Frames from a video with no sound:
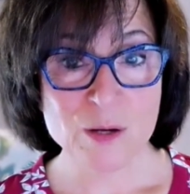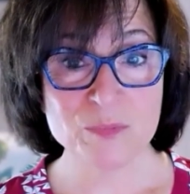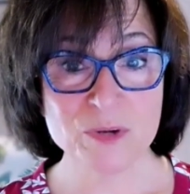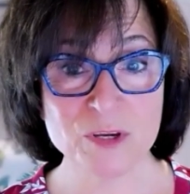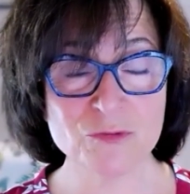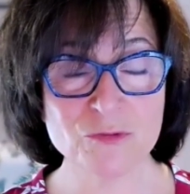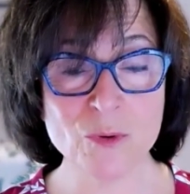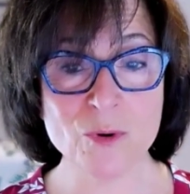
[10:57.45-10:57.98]

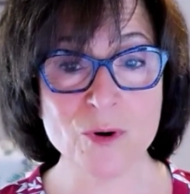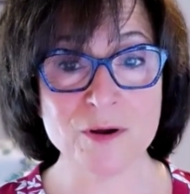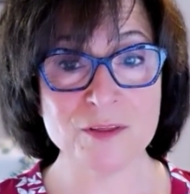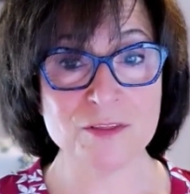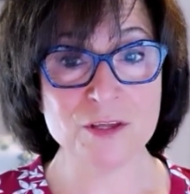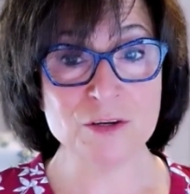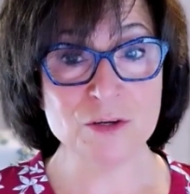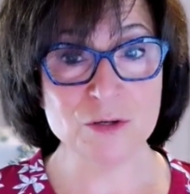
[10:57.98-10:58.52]
before
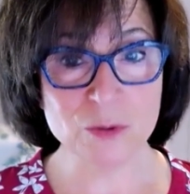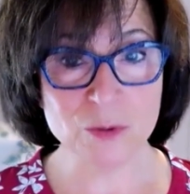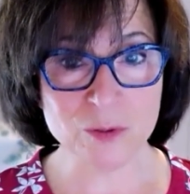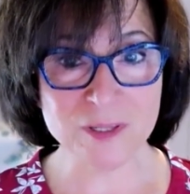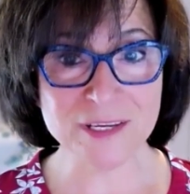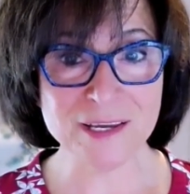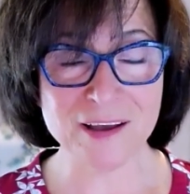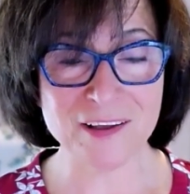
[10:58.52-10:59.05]
the
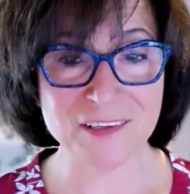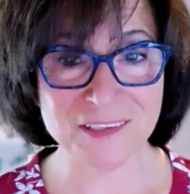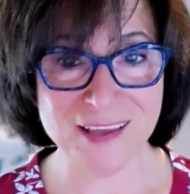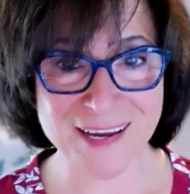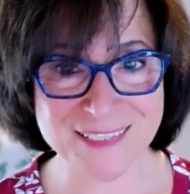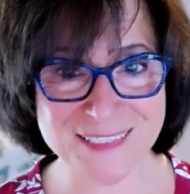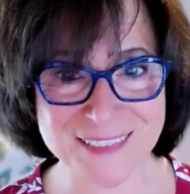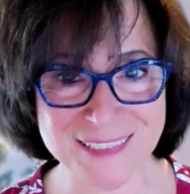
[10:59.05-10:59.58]
newly
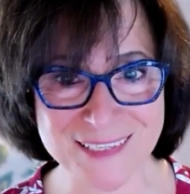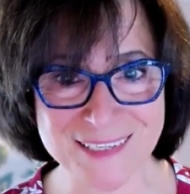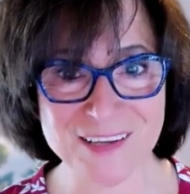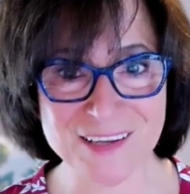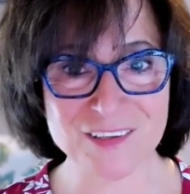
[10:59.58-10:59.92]
elected